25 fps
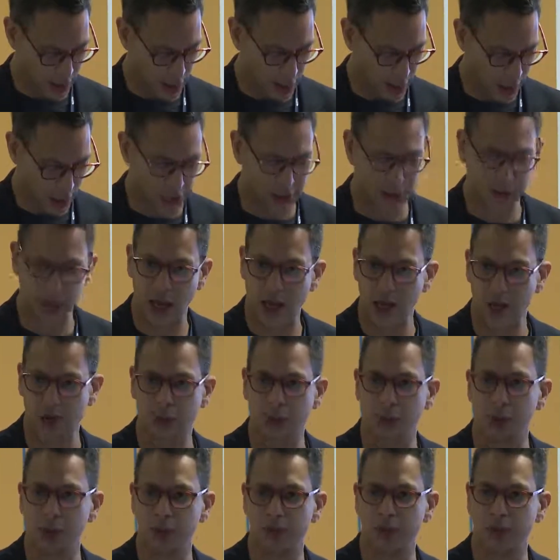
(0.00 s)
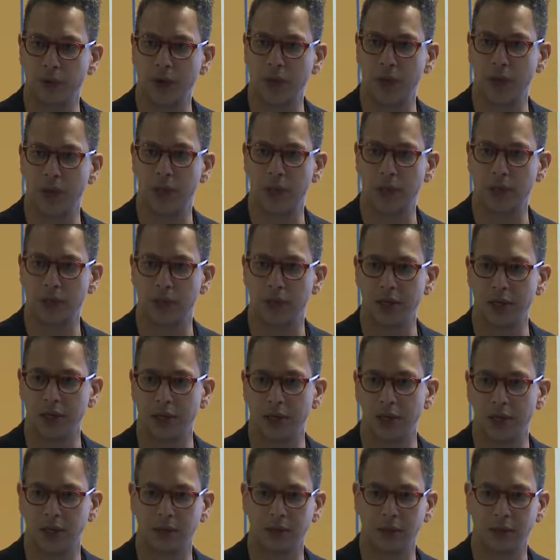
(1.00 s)
And that's what's really
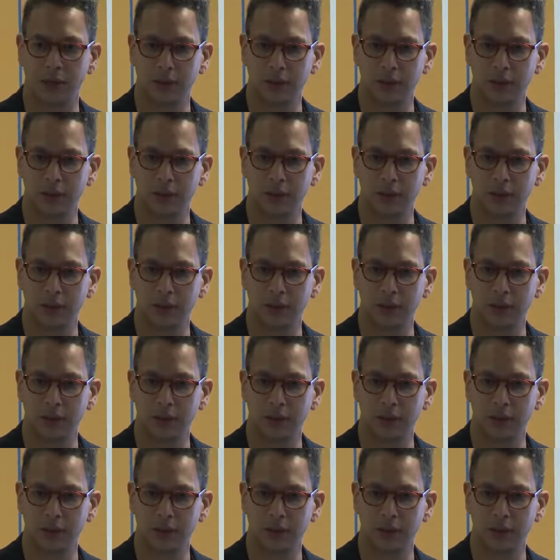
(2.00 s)
exciting.